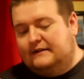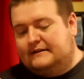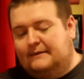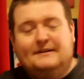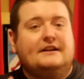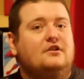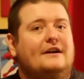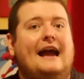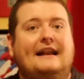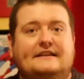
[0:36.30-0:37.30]
something to
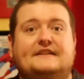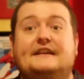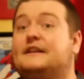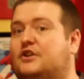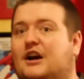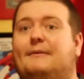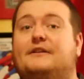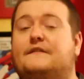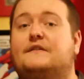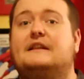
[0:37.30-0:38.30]
look at and see and talk about
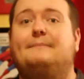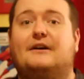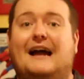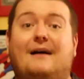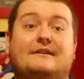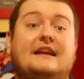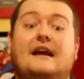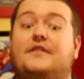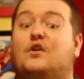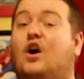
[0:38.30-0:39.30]
differently about comics.
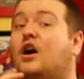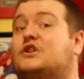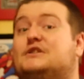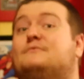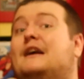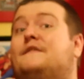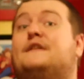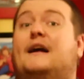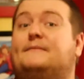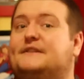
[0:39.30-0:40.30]
There are some graphic
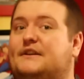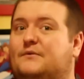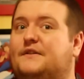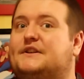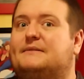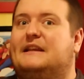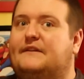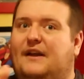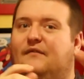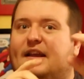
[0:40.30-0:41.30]
novels that are worth some. Like if
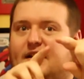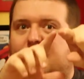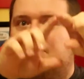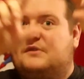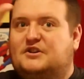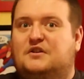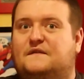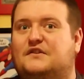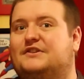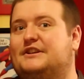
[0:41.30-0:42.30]
you have like an original
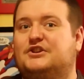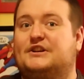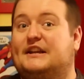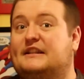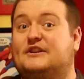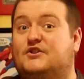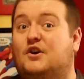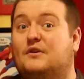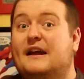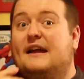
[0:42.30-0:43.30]
first edition Killing
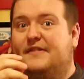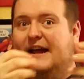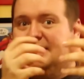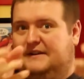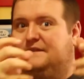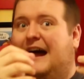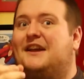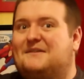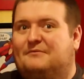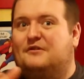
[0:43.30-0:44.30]
Joke, that's a
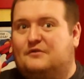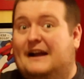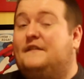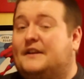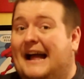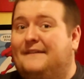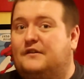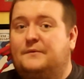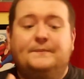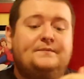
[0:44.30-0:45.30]
valuable graphic
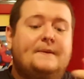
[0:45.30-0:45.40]
novel.